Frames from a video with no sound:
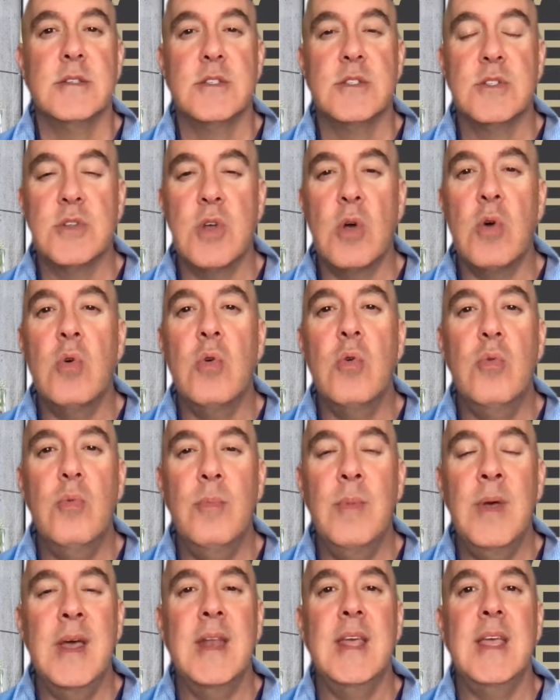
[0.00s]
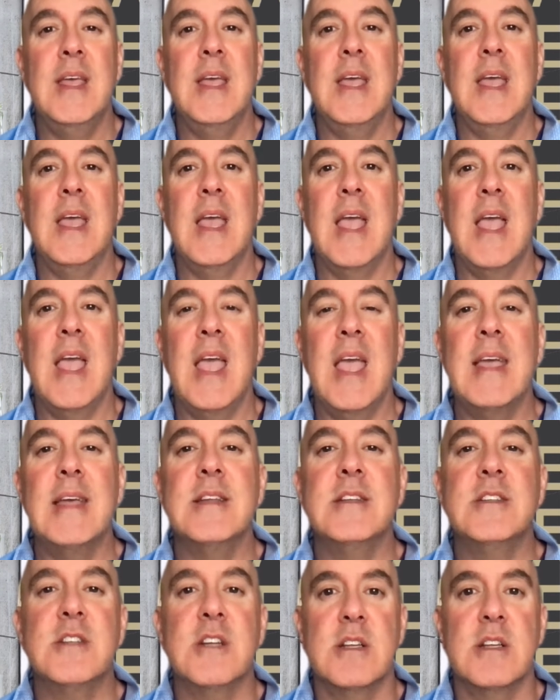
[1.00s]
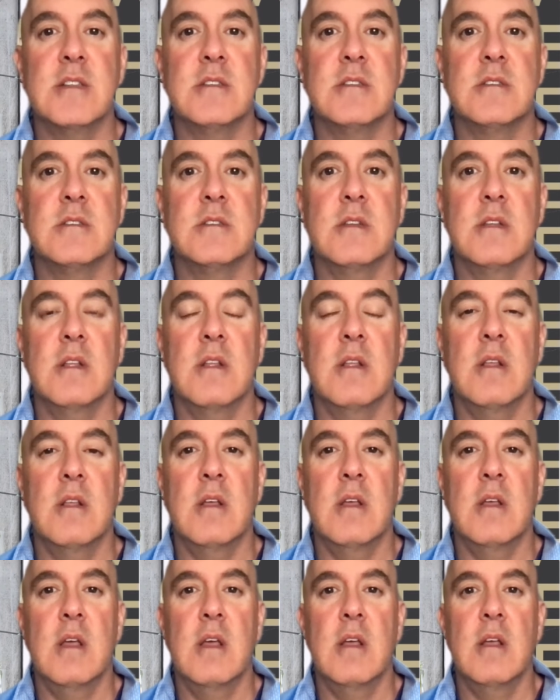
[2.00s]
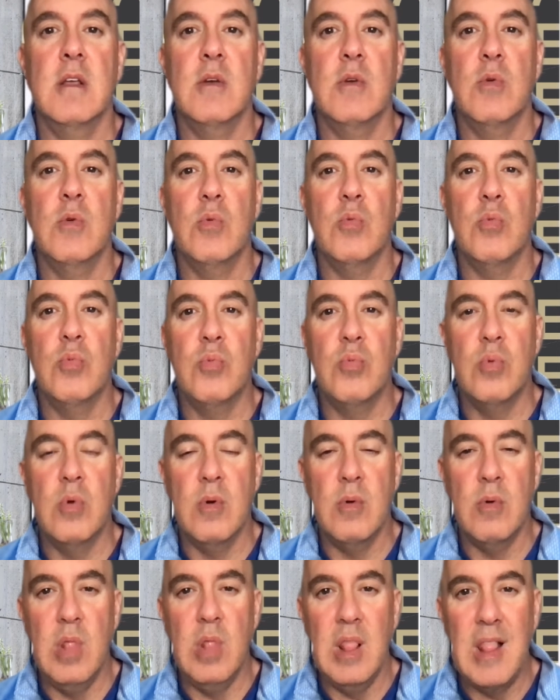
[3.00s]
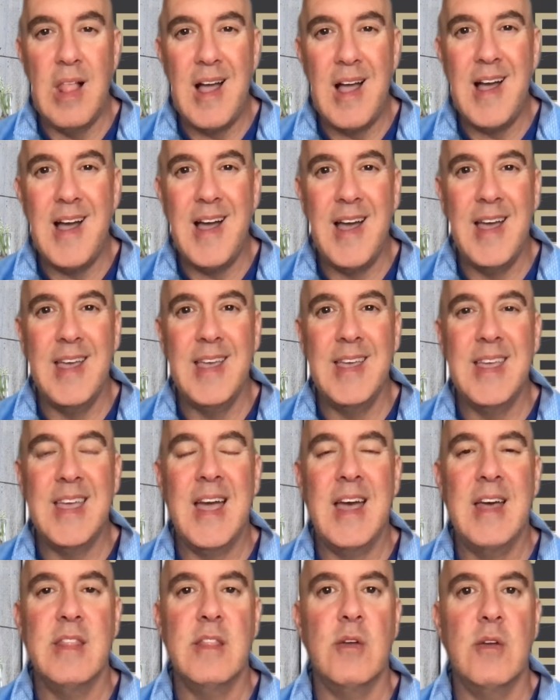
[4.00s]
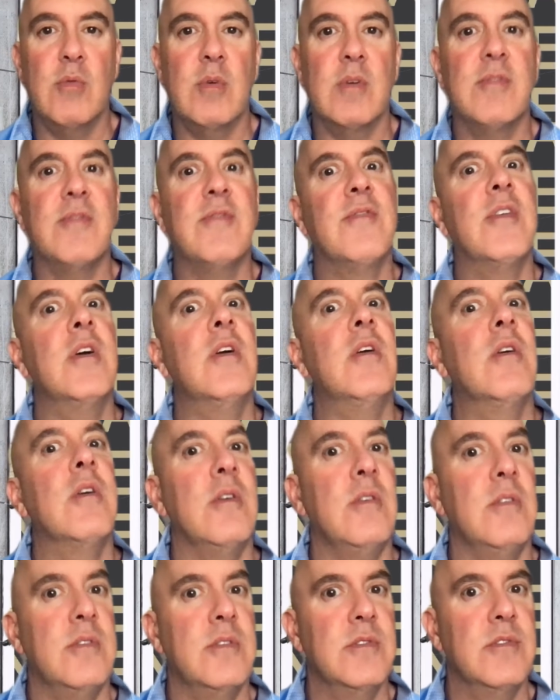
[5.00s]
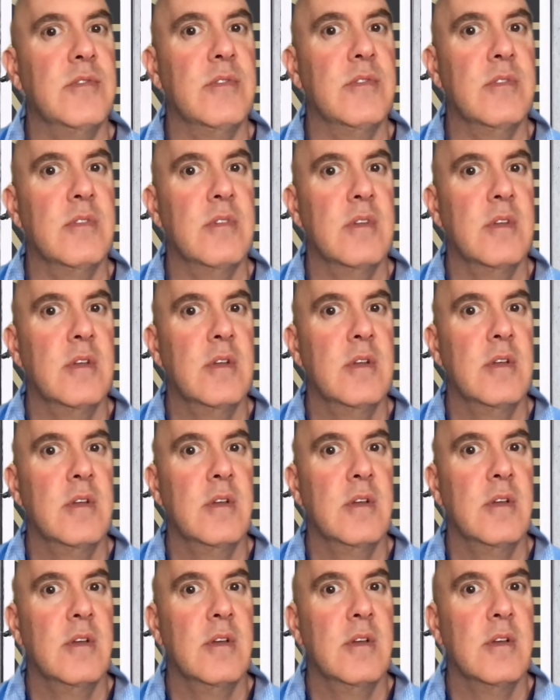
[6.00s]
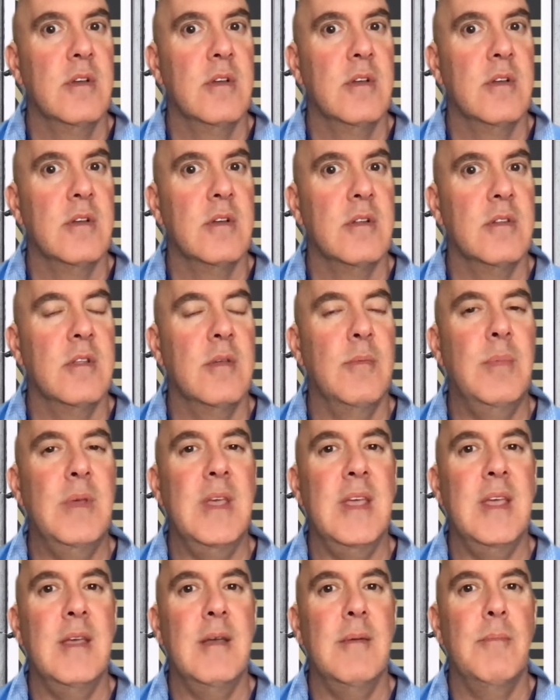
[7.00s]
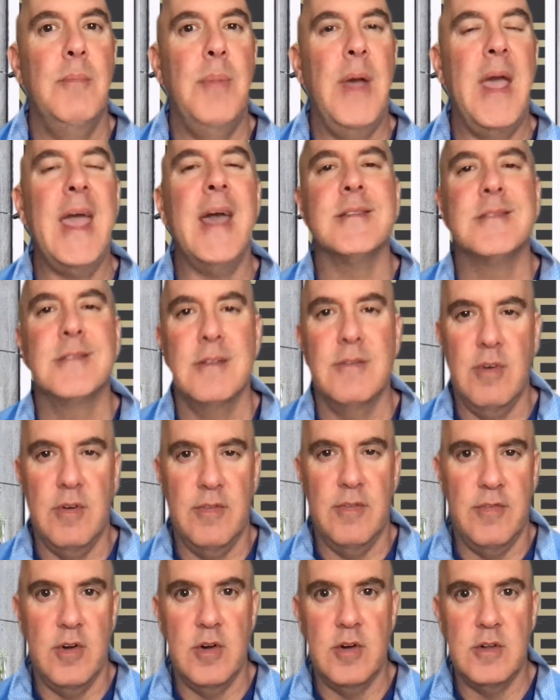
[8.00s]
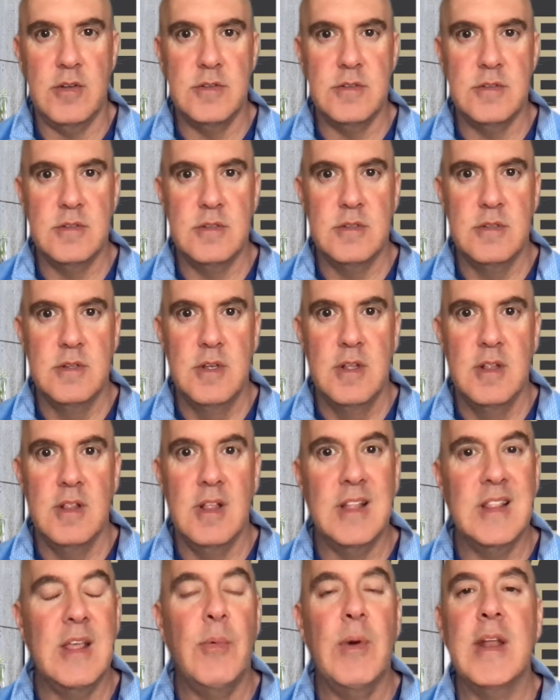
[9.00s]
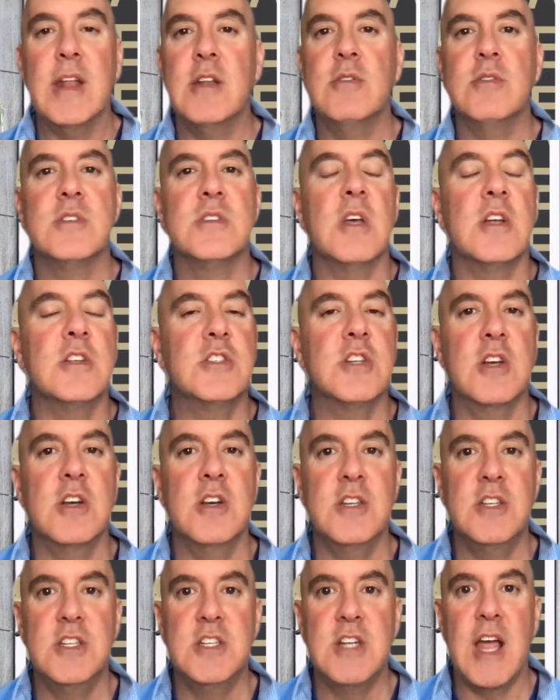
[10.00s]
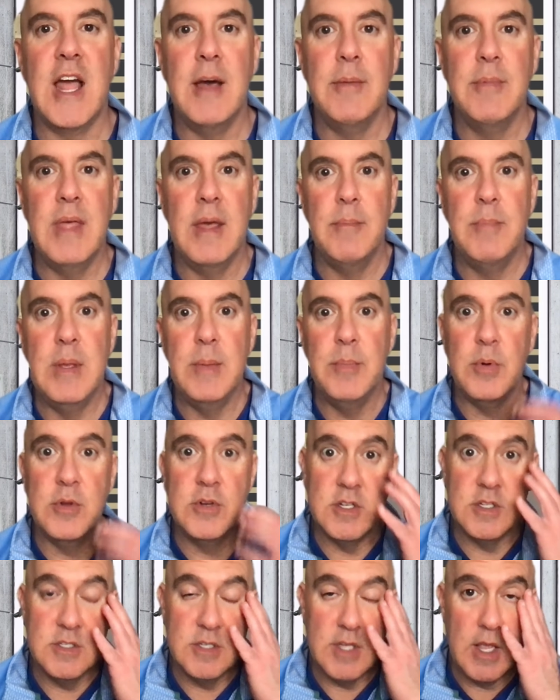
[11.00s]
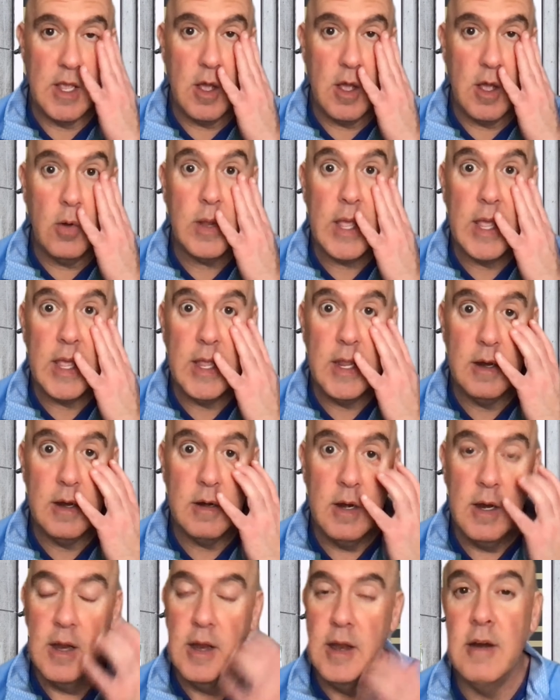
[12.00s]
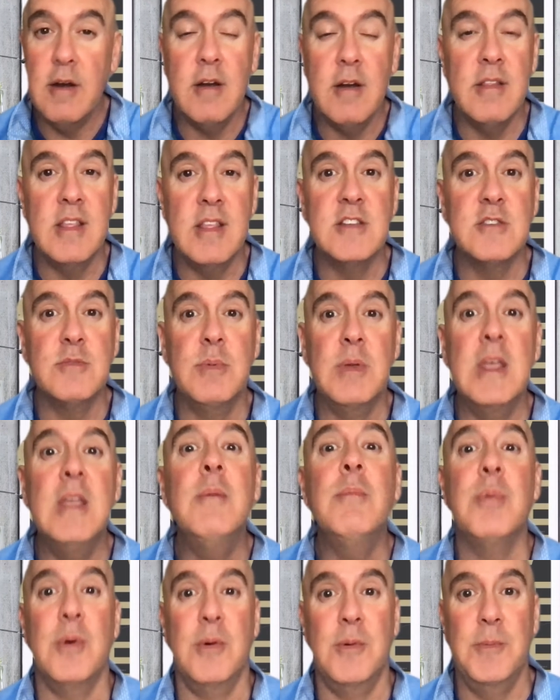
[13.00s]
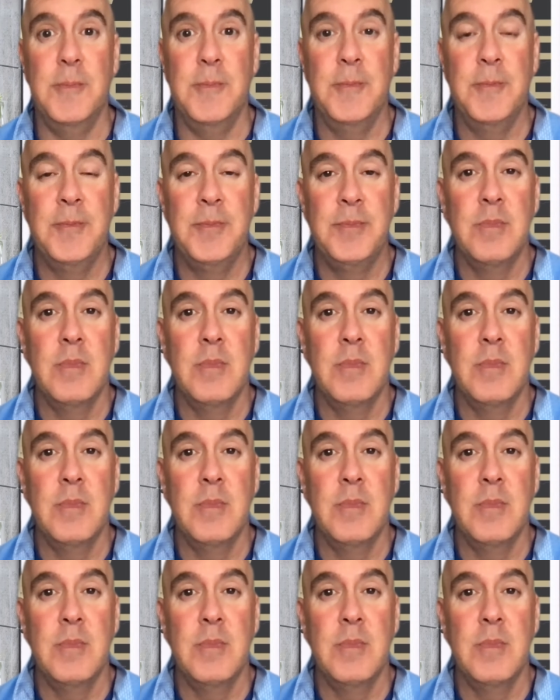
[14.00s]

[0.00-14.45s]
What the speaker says: So many agents rely on the referrals to be passive referrals. Like they want to do such a good job that people just say, okay, here are these people.